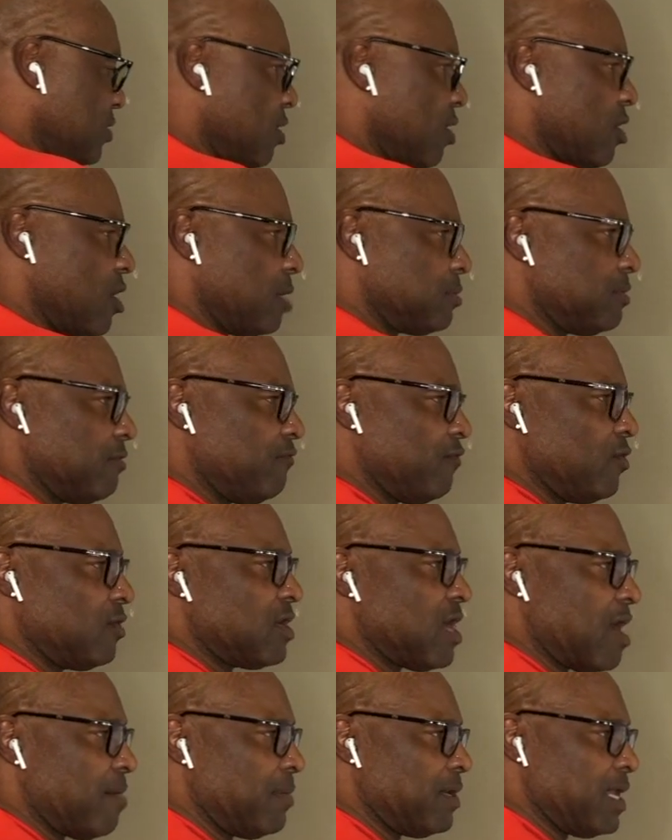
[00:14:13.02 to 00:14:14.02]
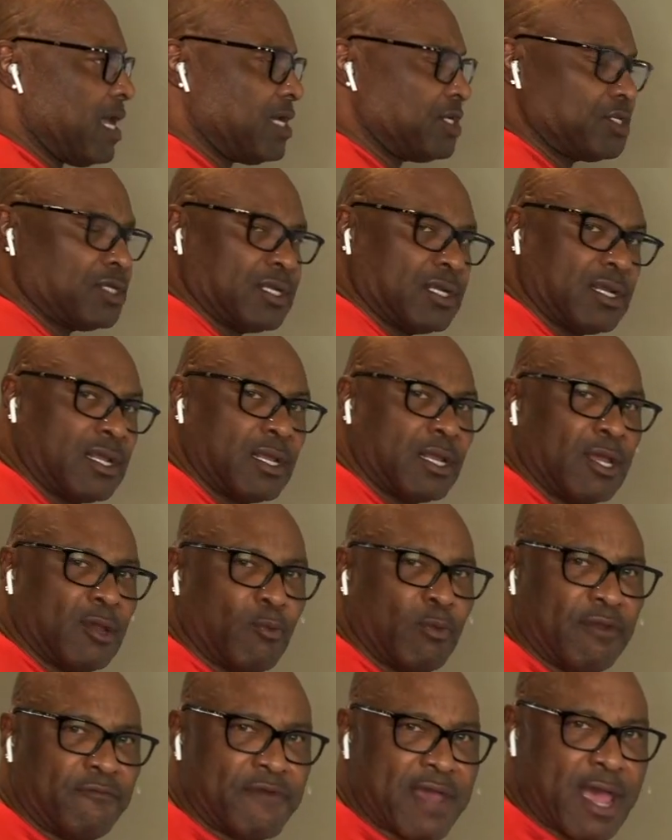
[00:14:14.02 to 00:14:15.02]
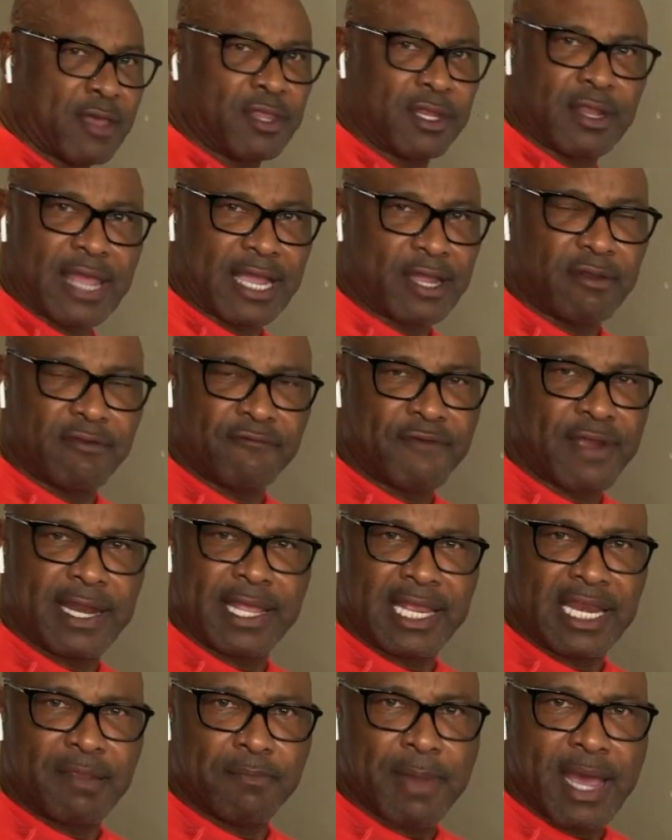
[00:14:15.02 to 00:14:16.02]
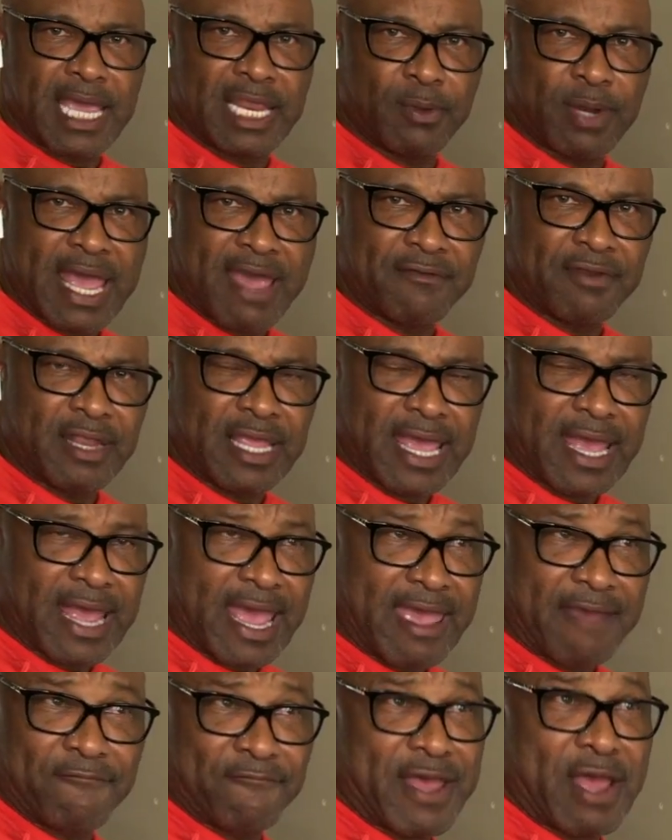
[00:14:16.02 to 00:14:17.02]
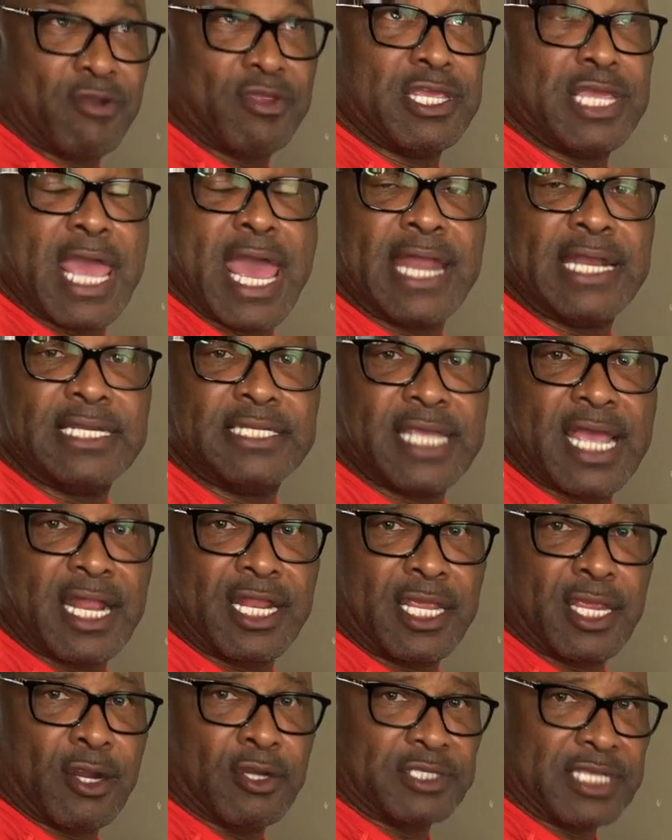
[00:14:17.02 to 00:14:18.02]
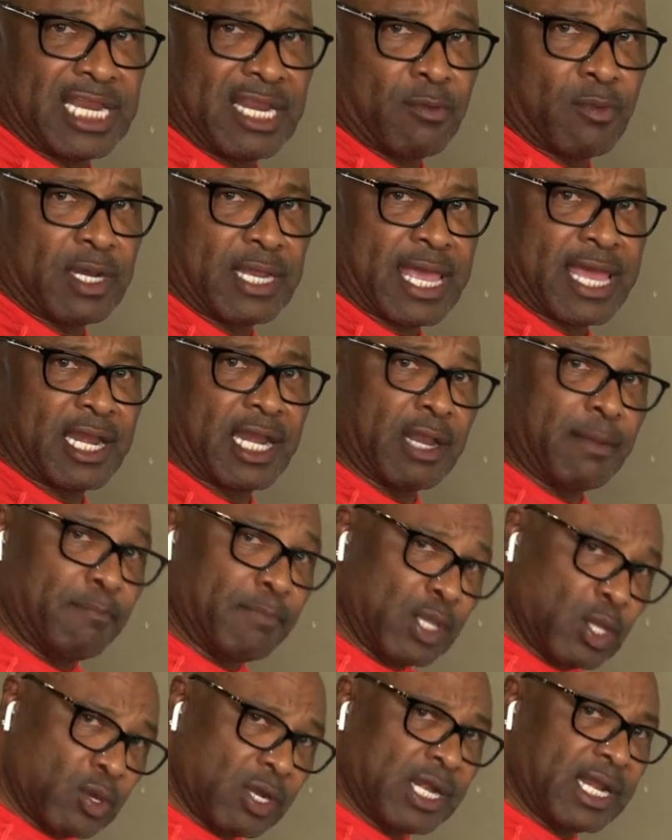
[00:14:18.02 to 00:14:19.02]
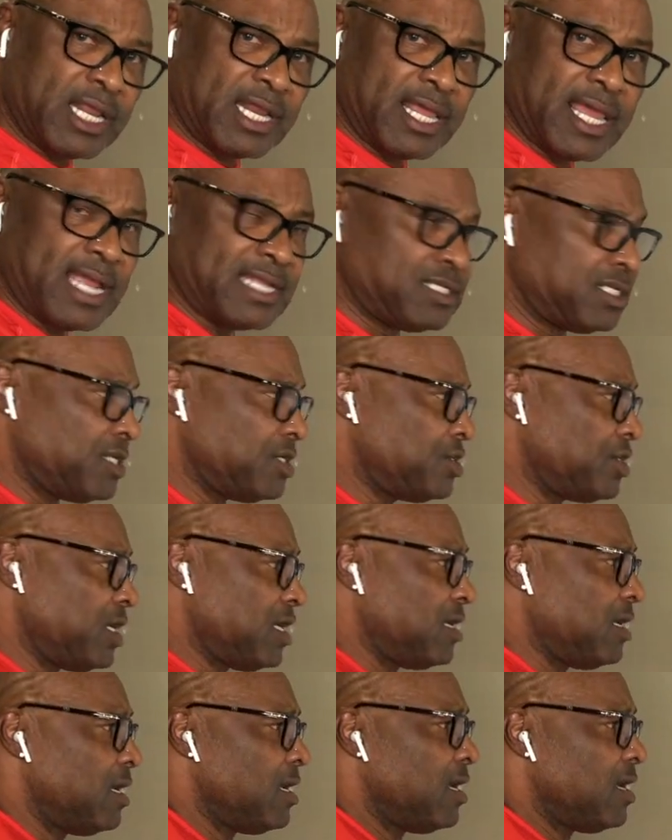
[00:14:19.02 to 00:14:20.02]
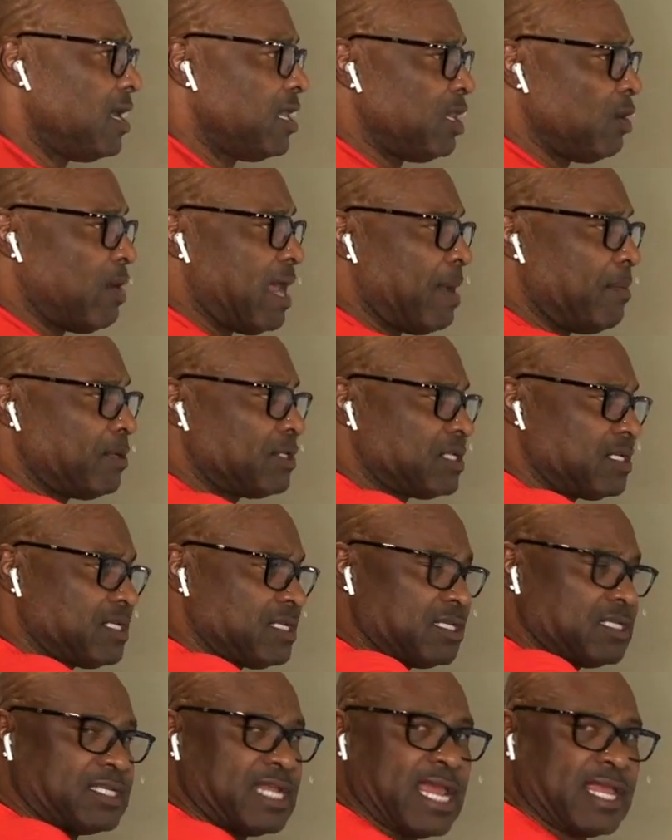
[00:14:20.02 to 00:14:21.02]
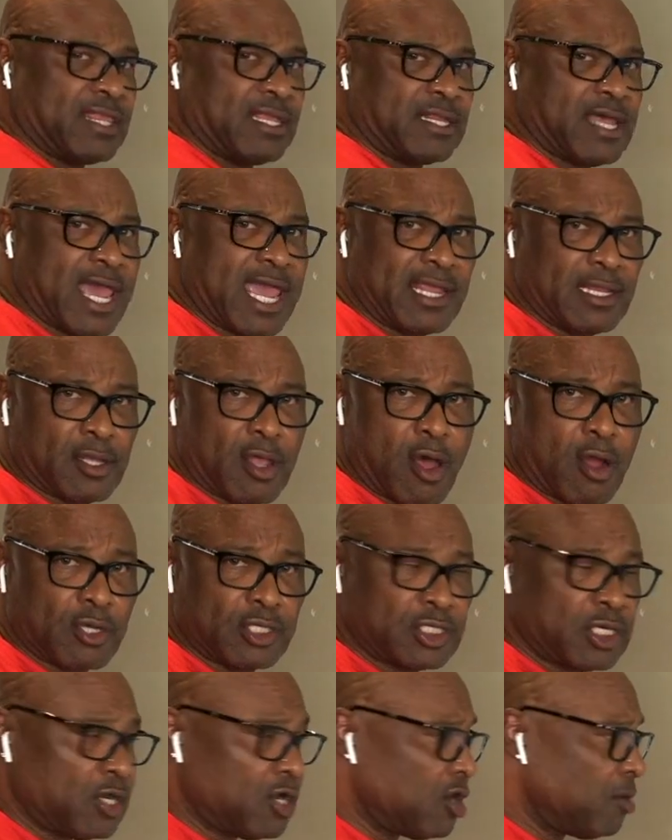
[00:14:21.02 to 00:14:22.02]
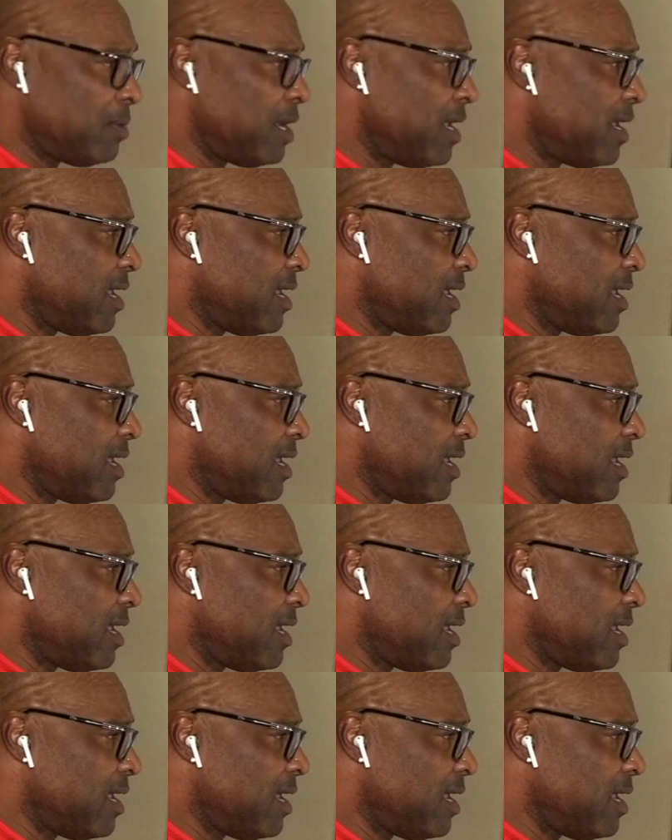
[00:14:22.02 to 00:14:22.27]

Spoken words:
carbs and food combination, we found that I couldn't find anybody that would have it. I haven't found yet in 10 years anyone that had an immunity to HCG. They were able to sustain the diet long term.